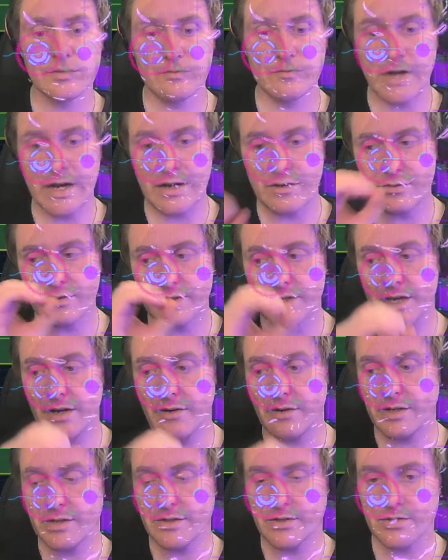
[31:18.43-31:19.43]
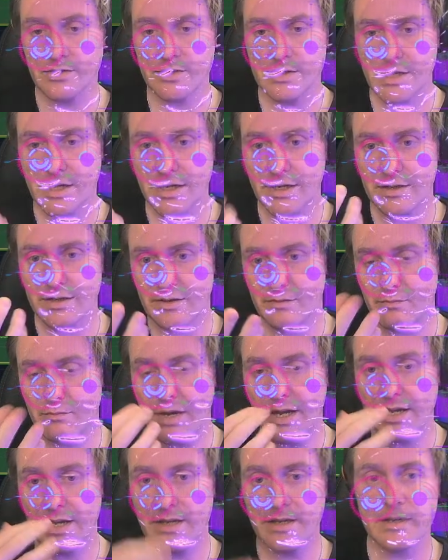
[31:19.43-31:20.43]
round characters like
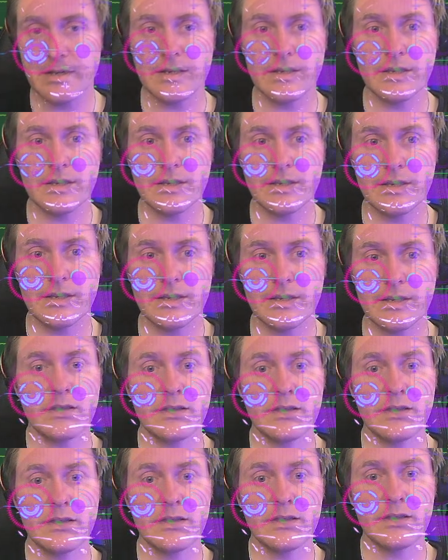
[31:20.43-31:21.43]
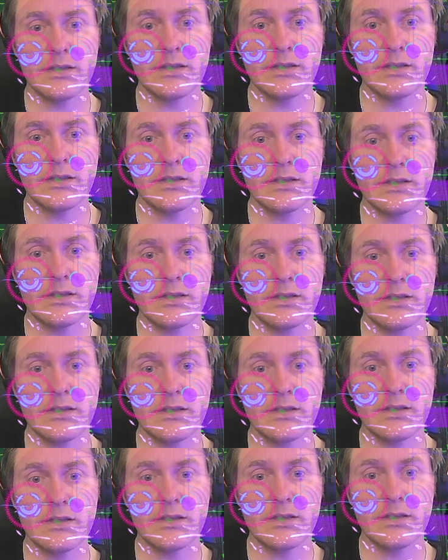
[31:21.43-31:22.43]
Mike in Monsters Inc. is
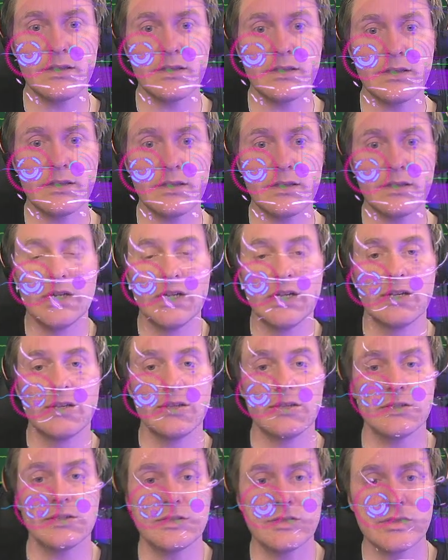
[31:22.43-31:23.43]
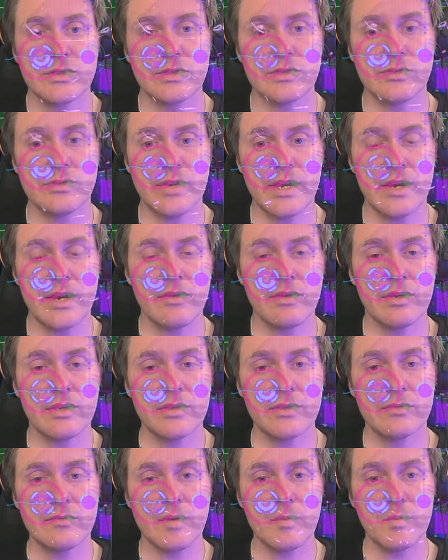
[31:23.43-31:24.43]
a circle. The circle
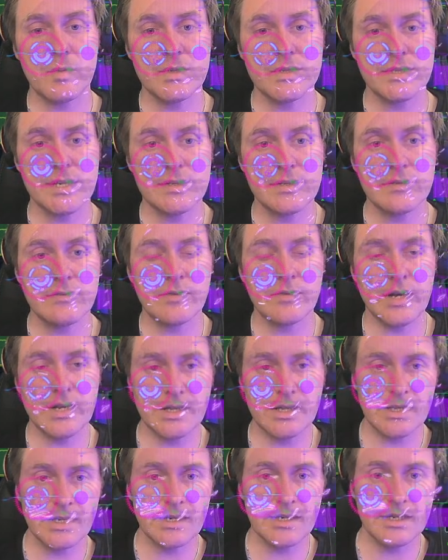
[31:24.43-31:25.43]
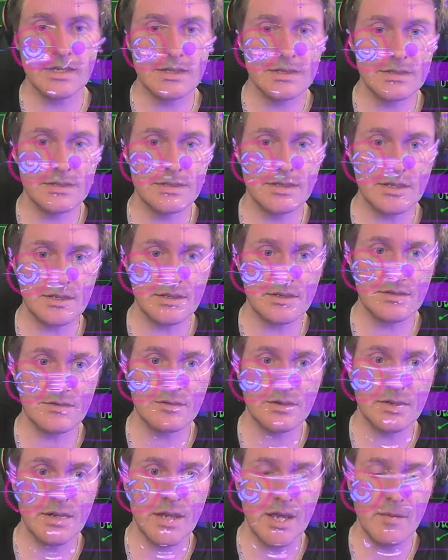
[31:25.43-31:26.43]
character represents friendliness and
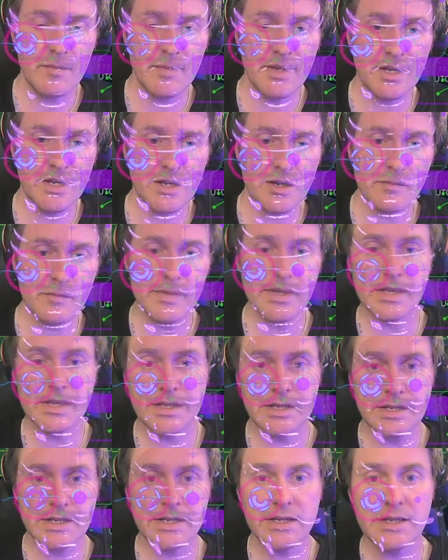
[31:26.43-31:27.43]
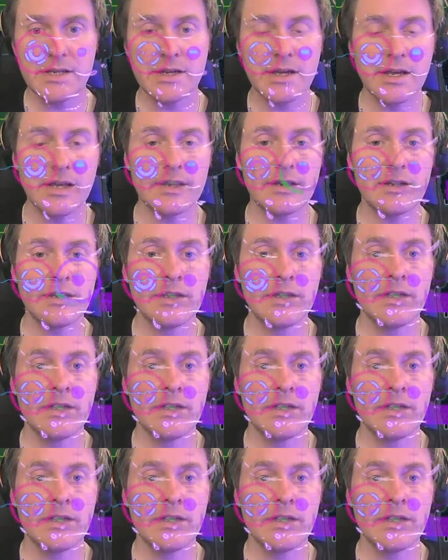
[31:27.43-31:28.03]
amicability, and